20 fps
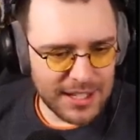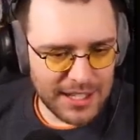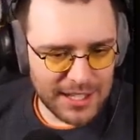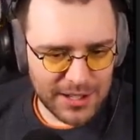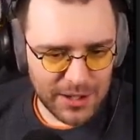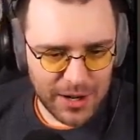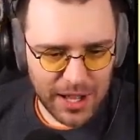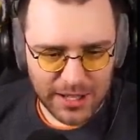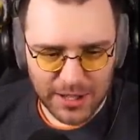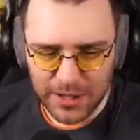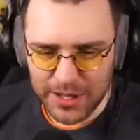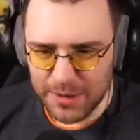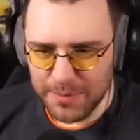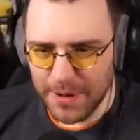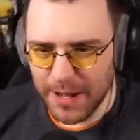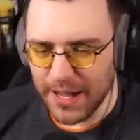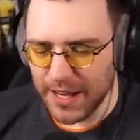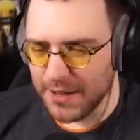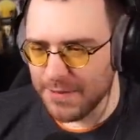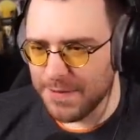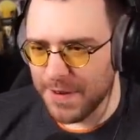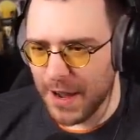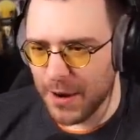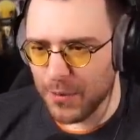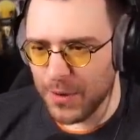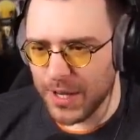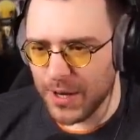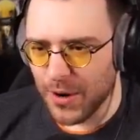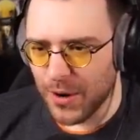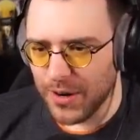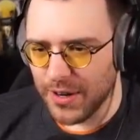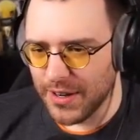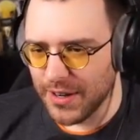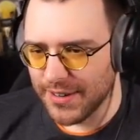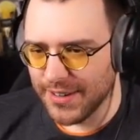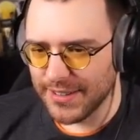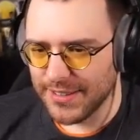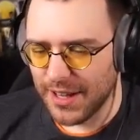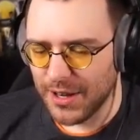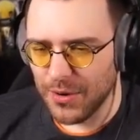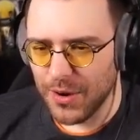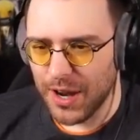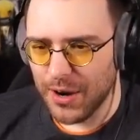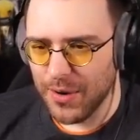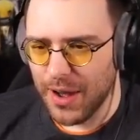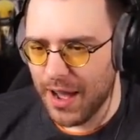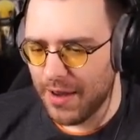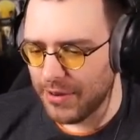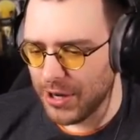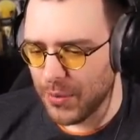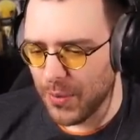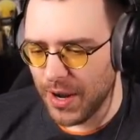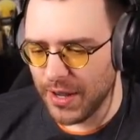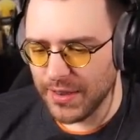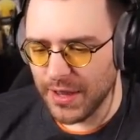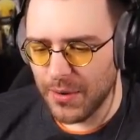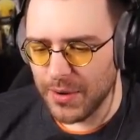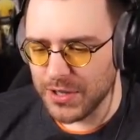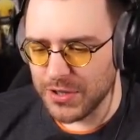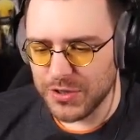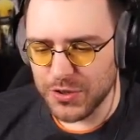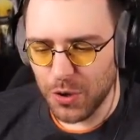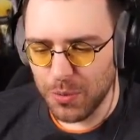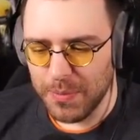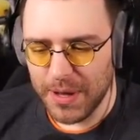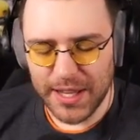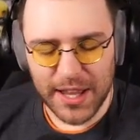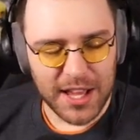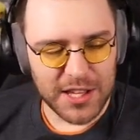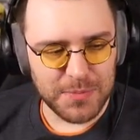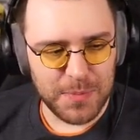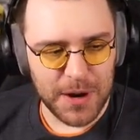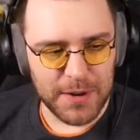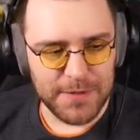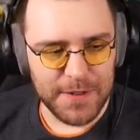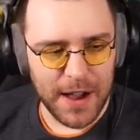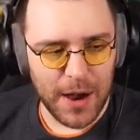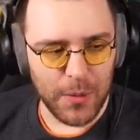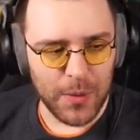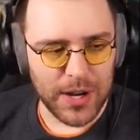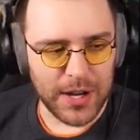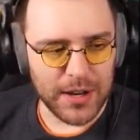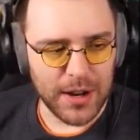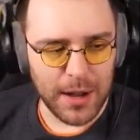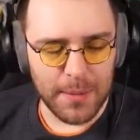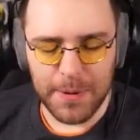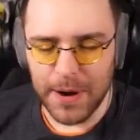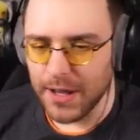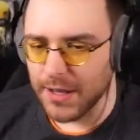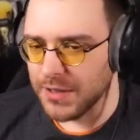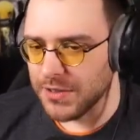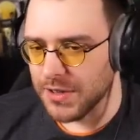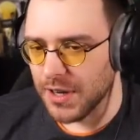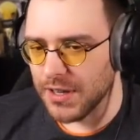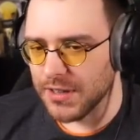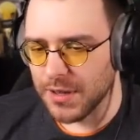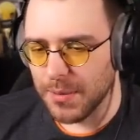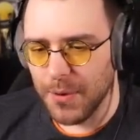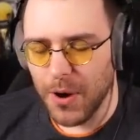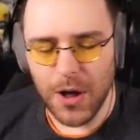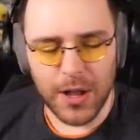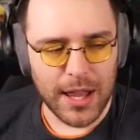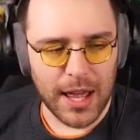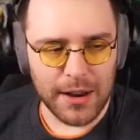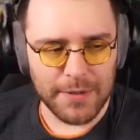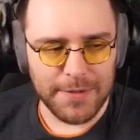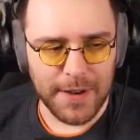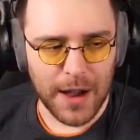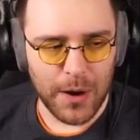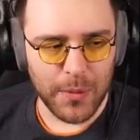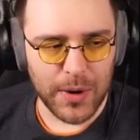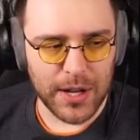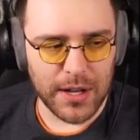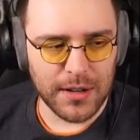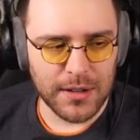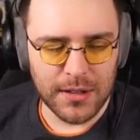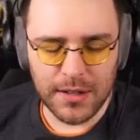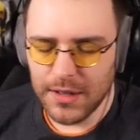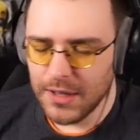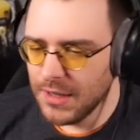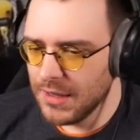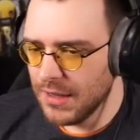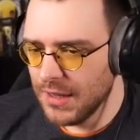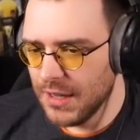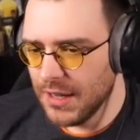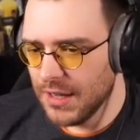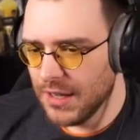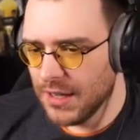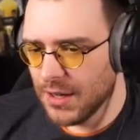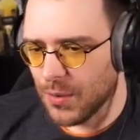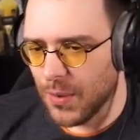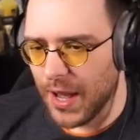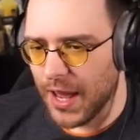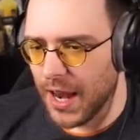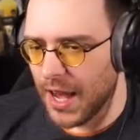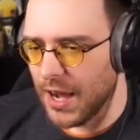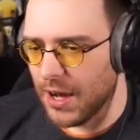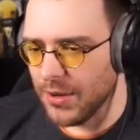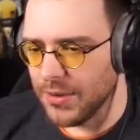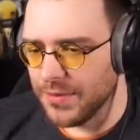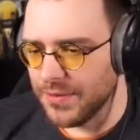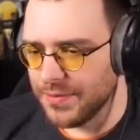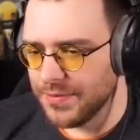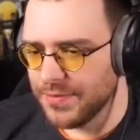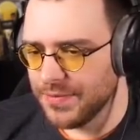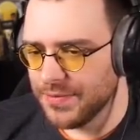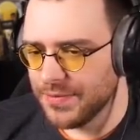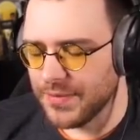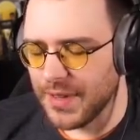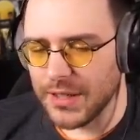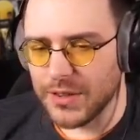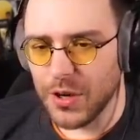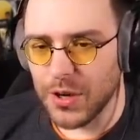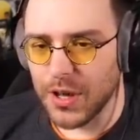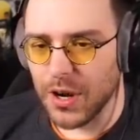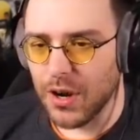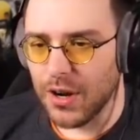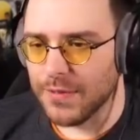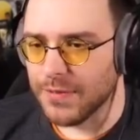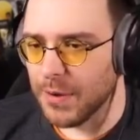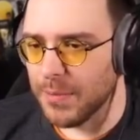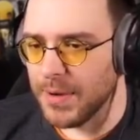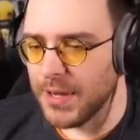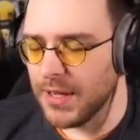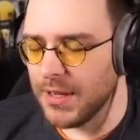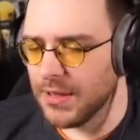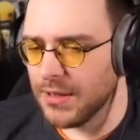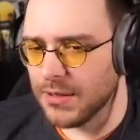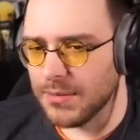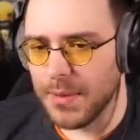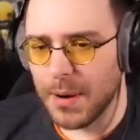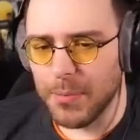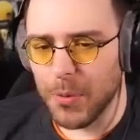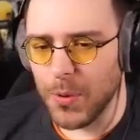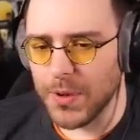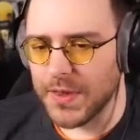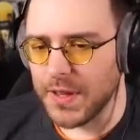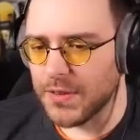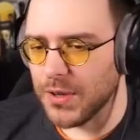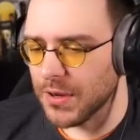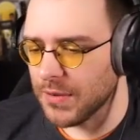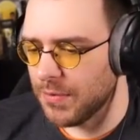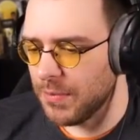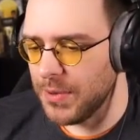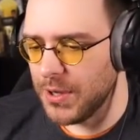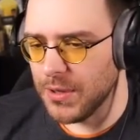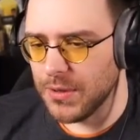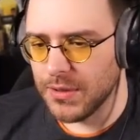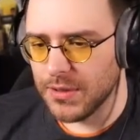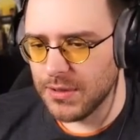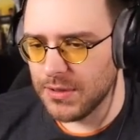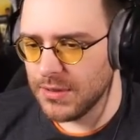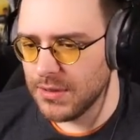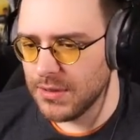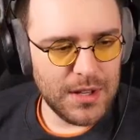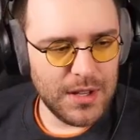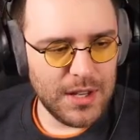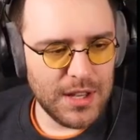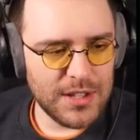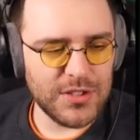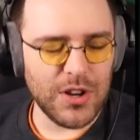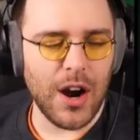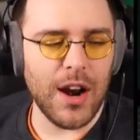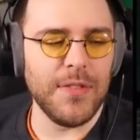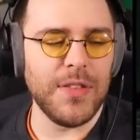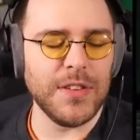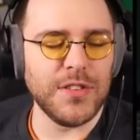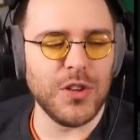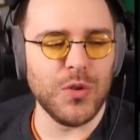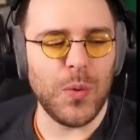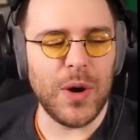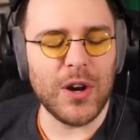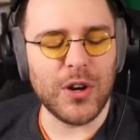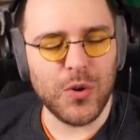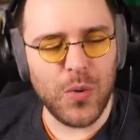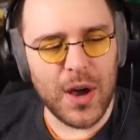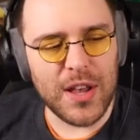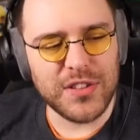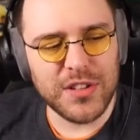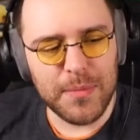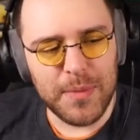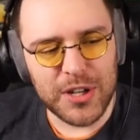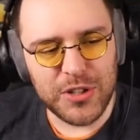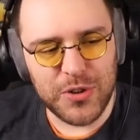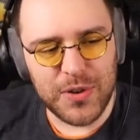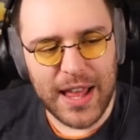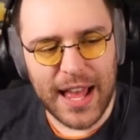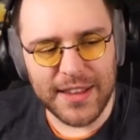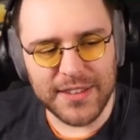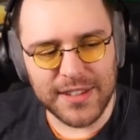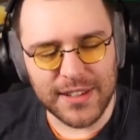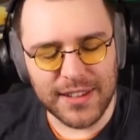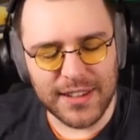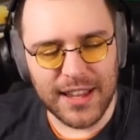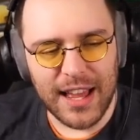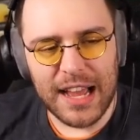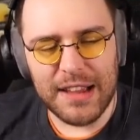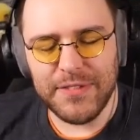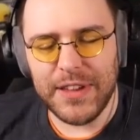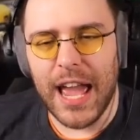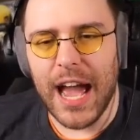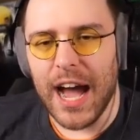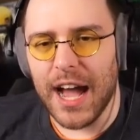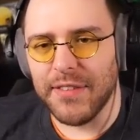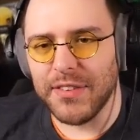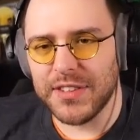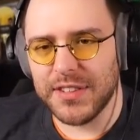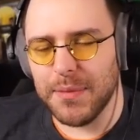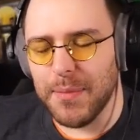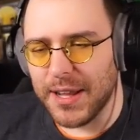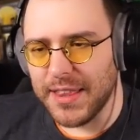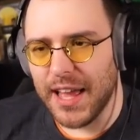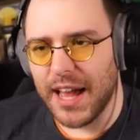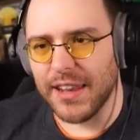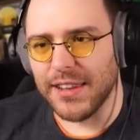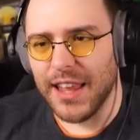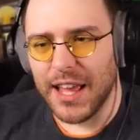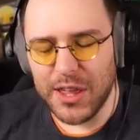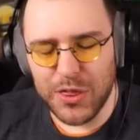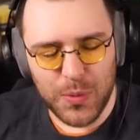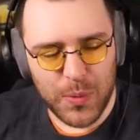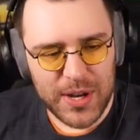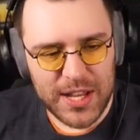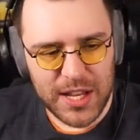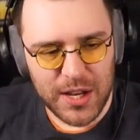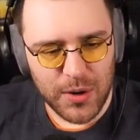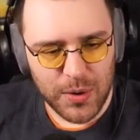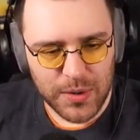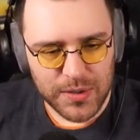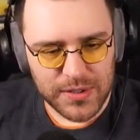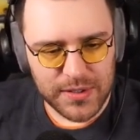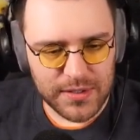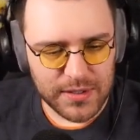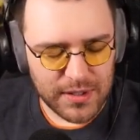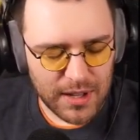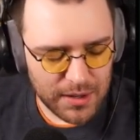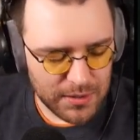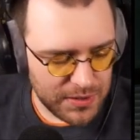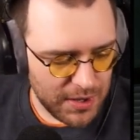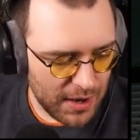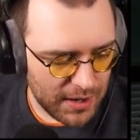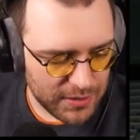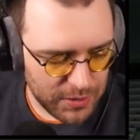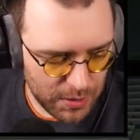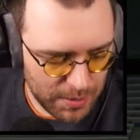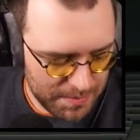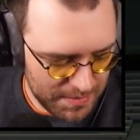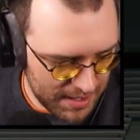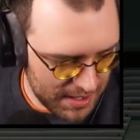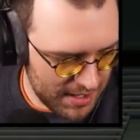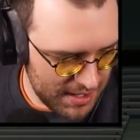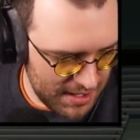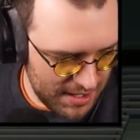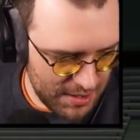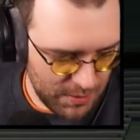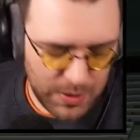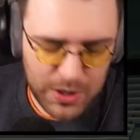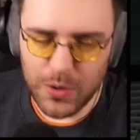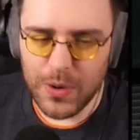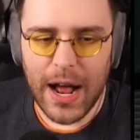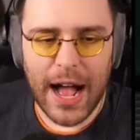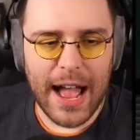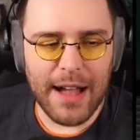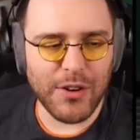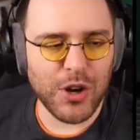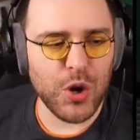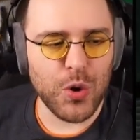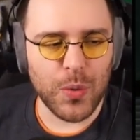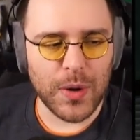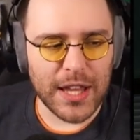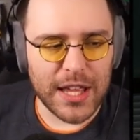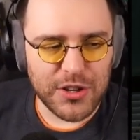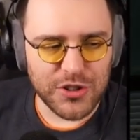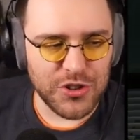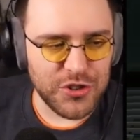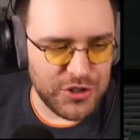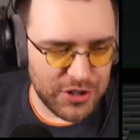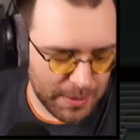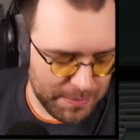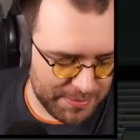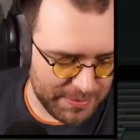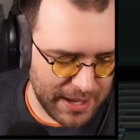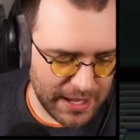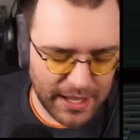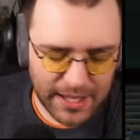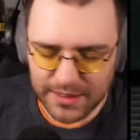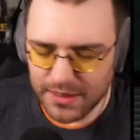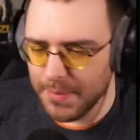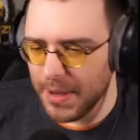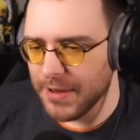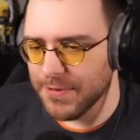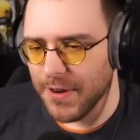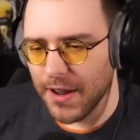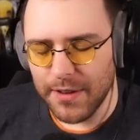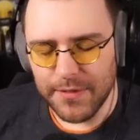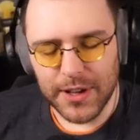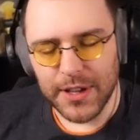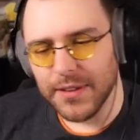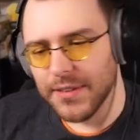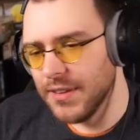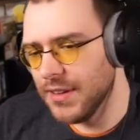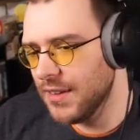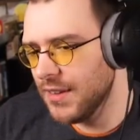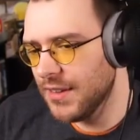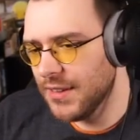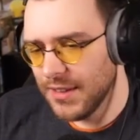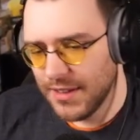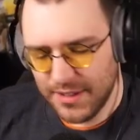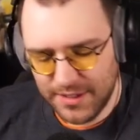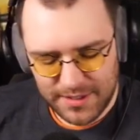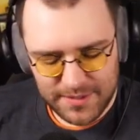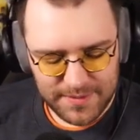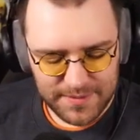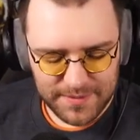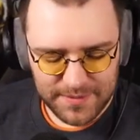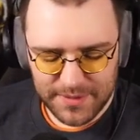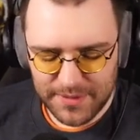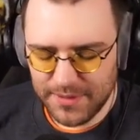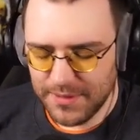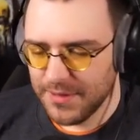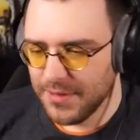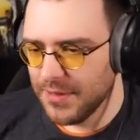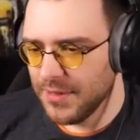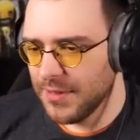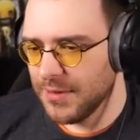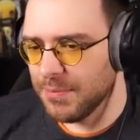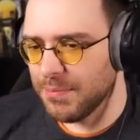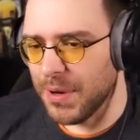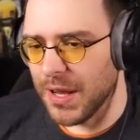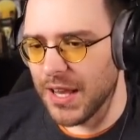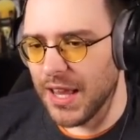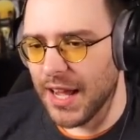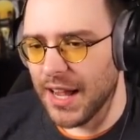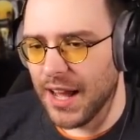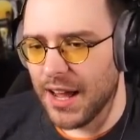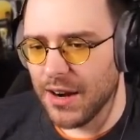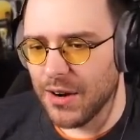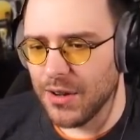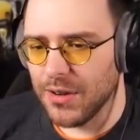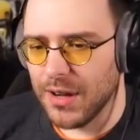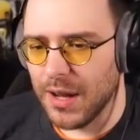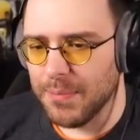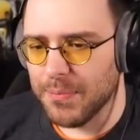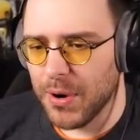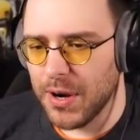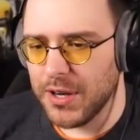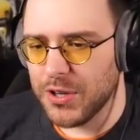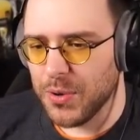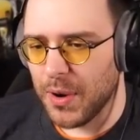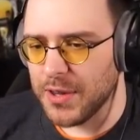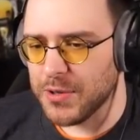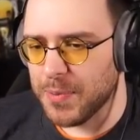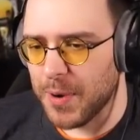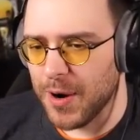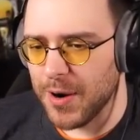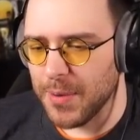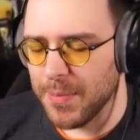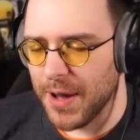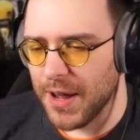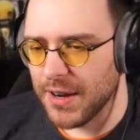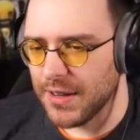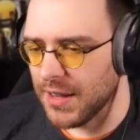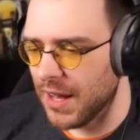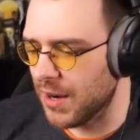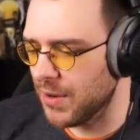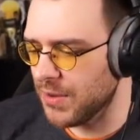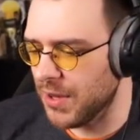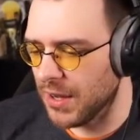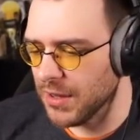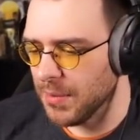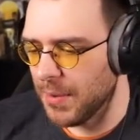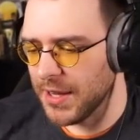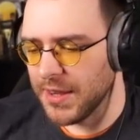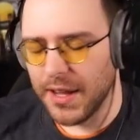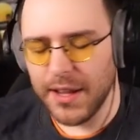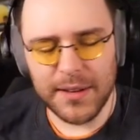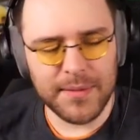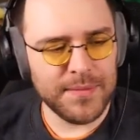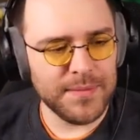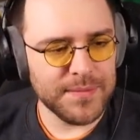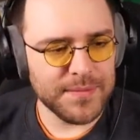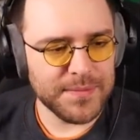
You're not looking to buy any fat weed, are you? Because I don't have any right now. I just sold my last bit of fat weed. I apologize. I'm all out of fat weed. Ran out. They took it all from me. Remember what they took from you? Sorry if this is a weird question, but is your dad still alive? Yeah, I haven't seen my dad in like 3 years. I don't talk to him. We do not have a good relationship. I like to make fun of it. But like, I don't know. I'm pretty transparent about it. I don't talk to my dad.